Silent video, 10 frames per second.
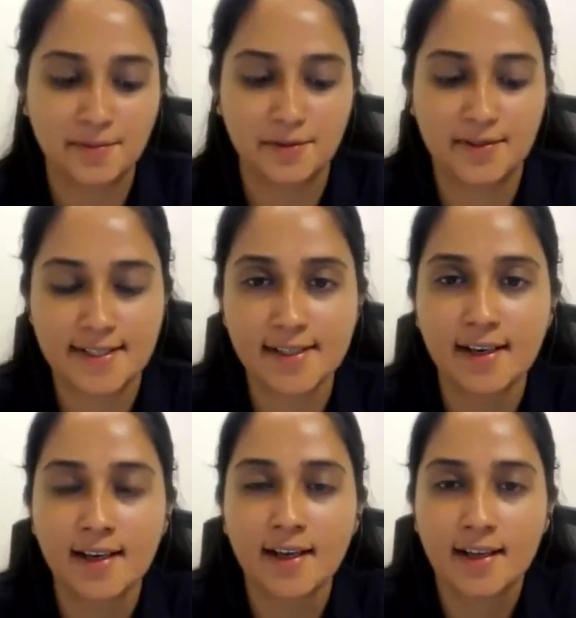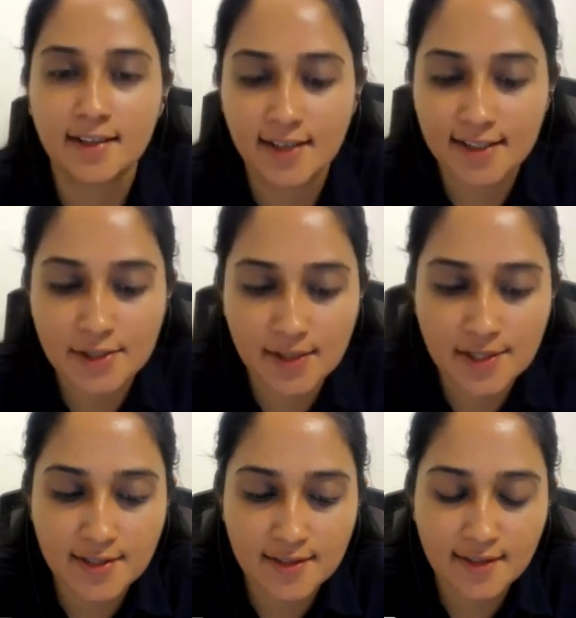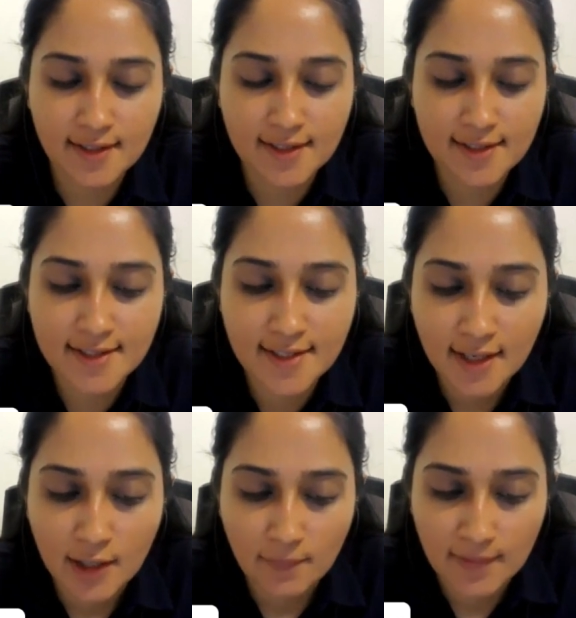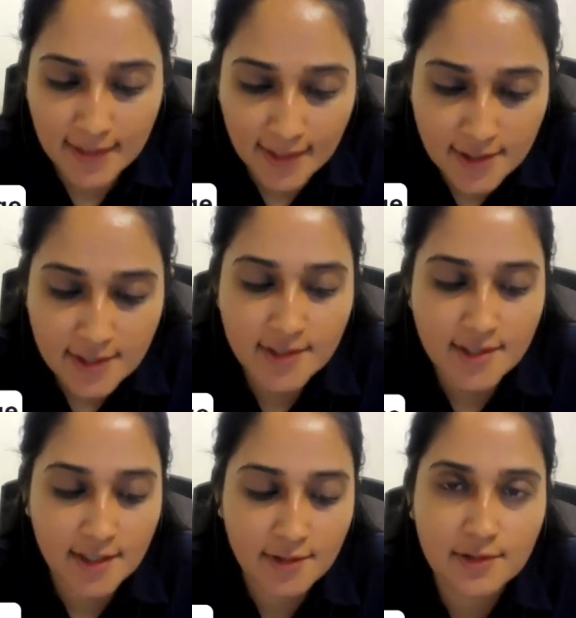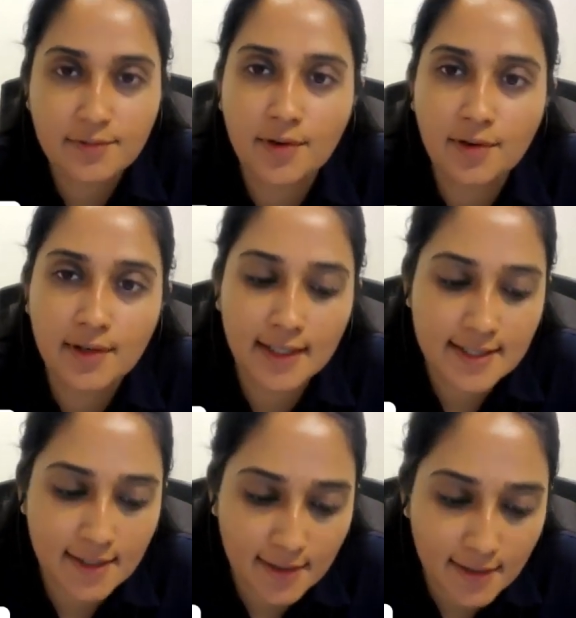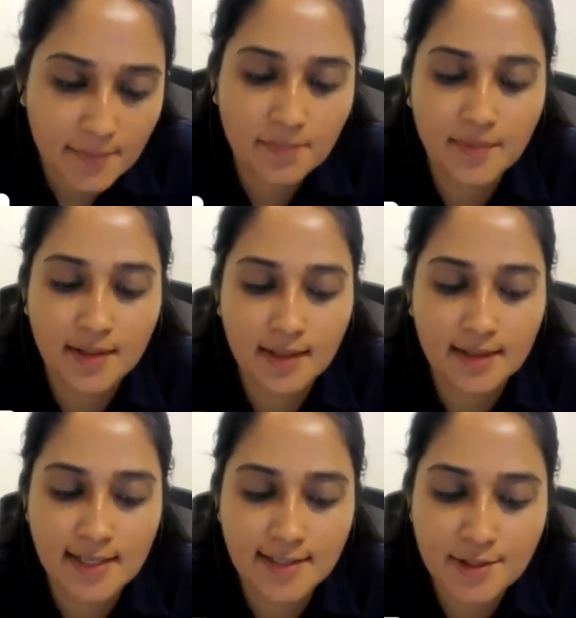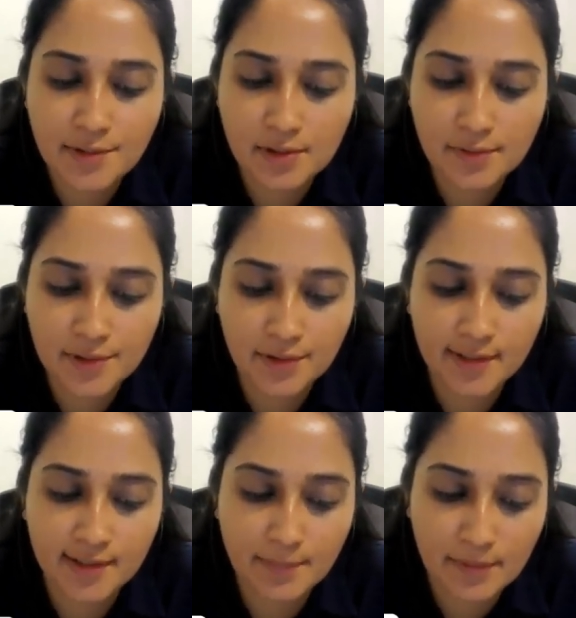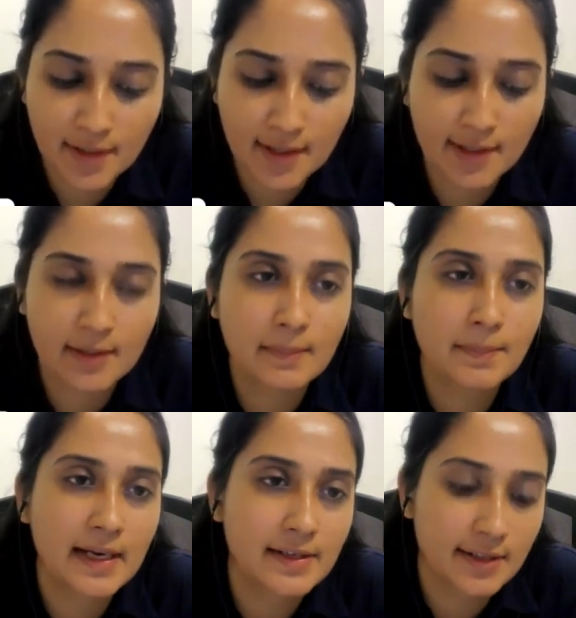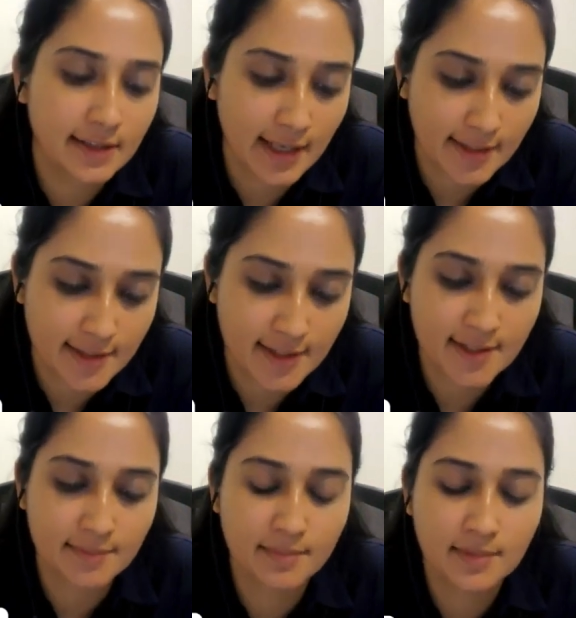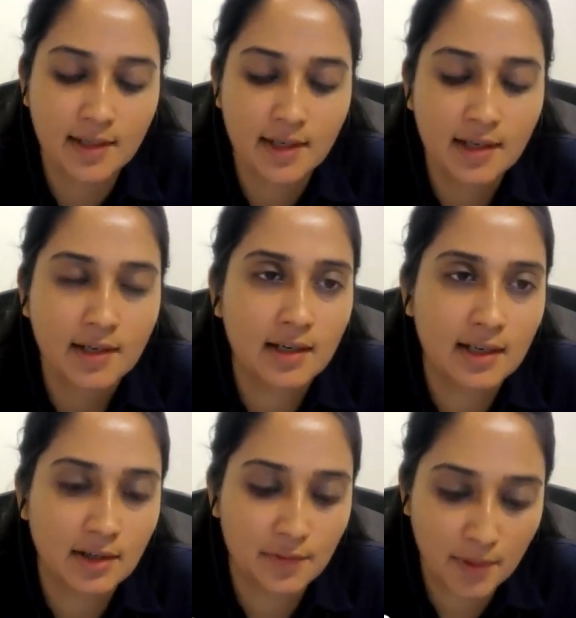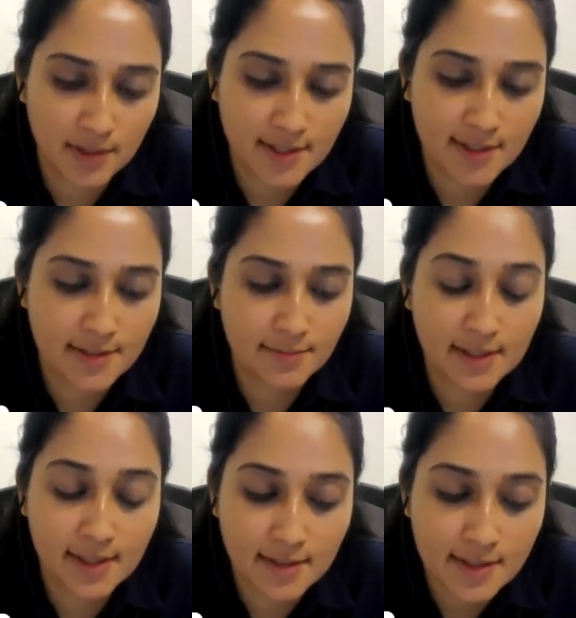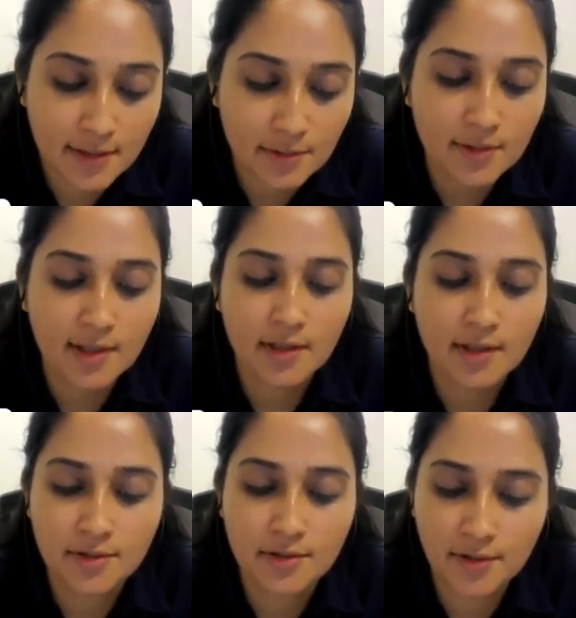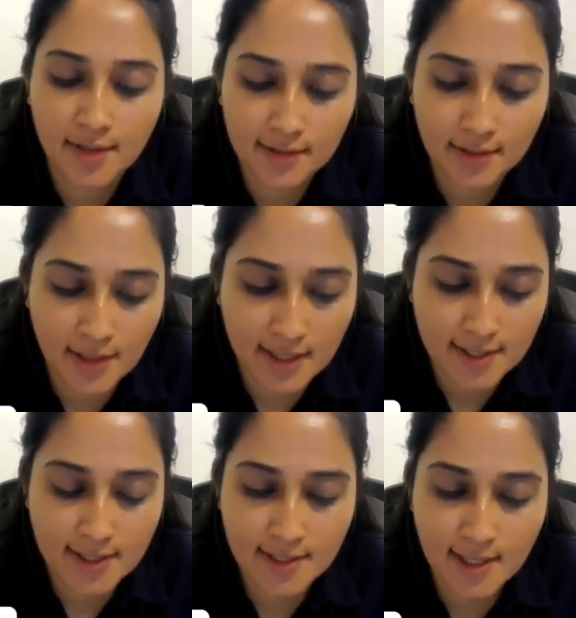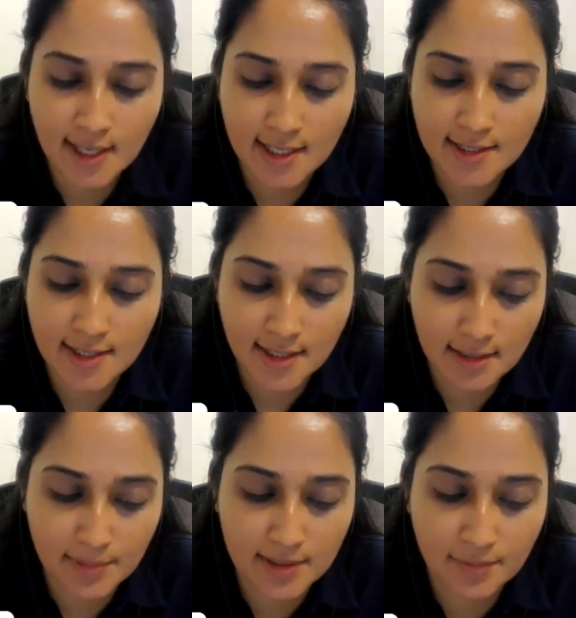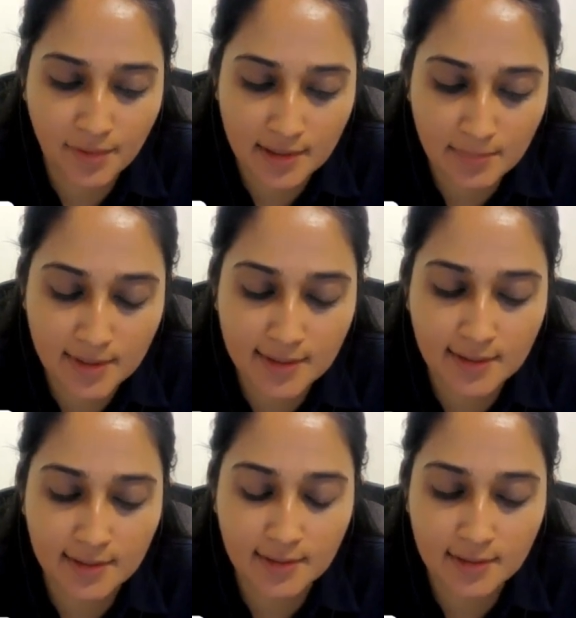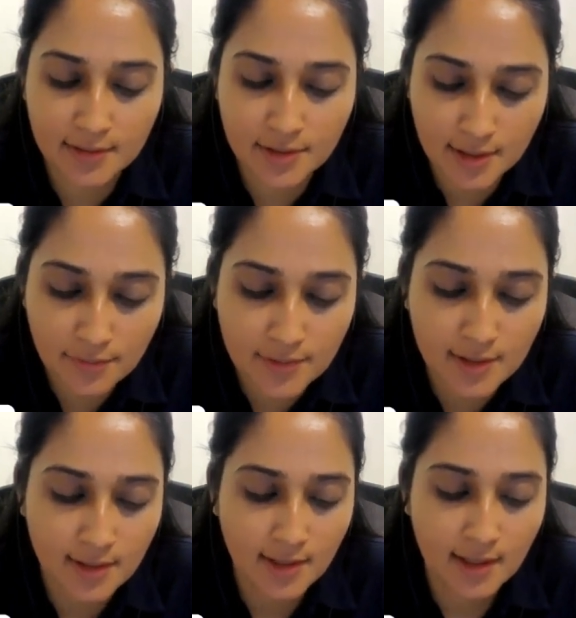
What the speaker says: Professor. The next question is, with elections scheduled for next year, there is a school of thought that the prevailing patron-client system of politics will continue. Do you think the crisis has enabled a fundamental shift